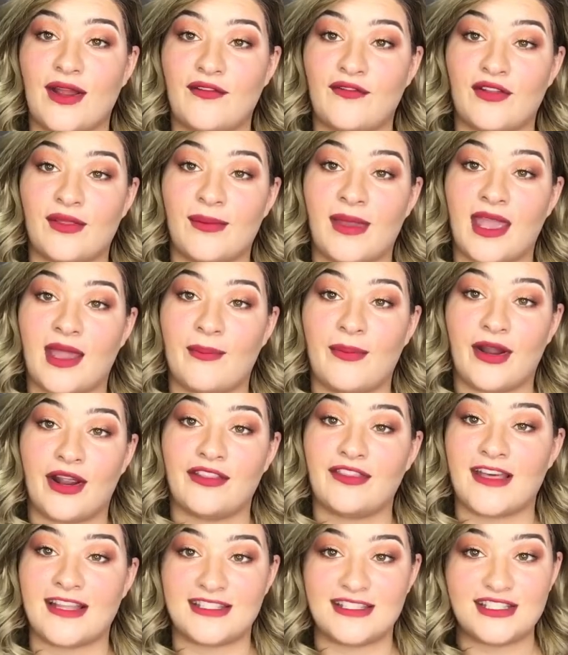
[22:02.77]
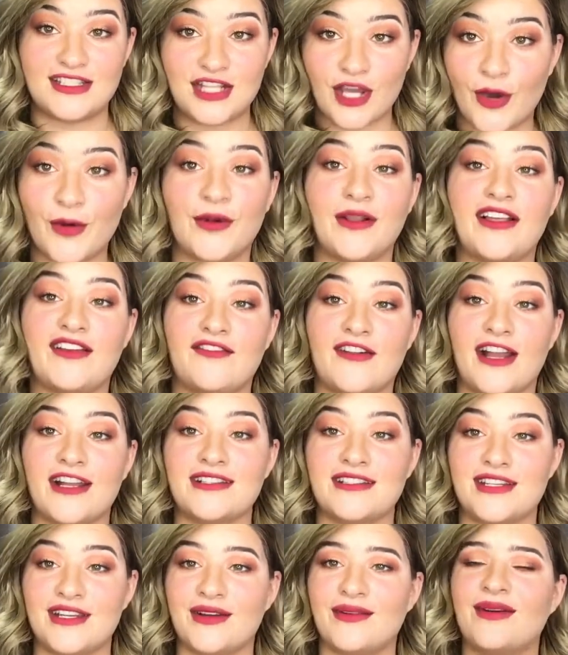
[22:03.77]
around for the makeup part, that's totally
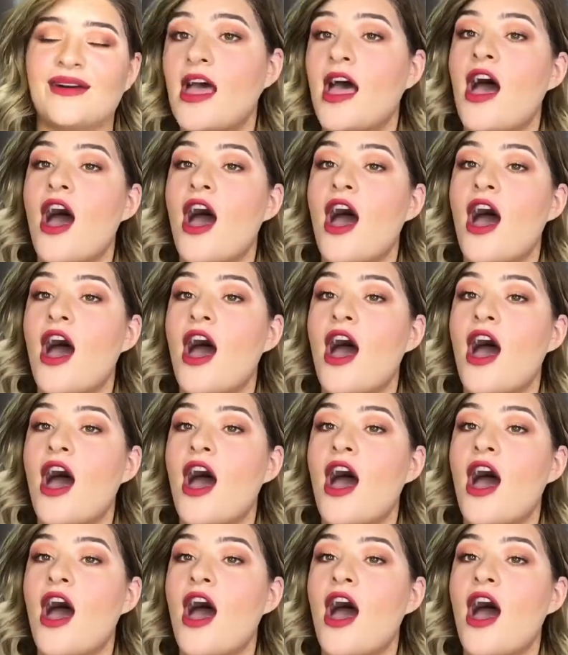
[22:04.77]
fine too.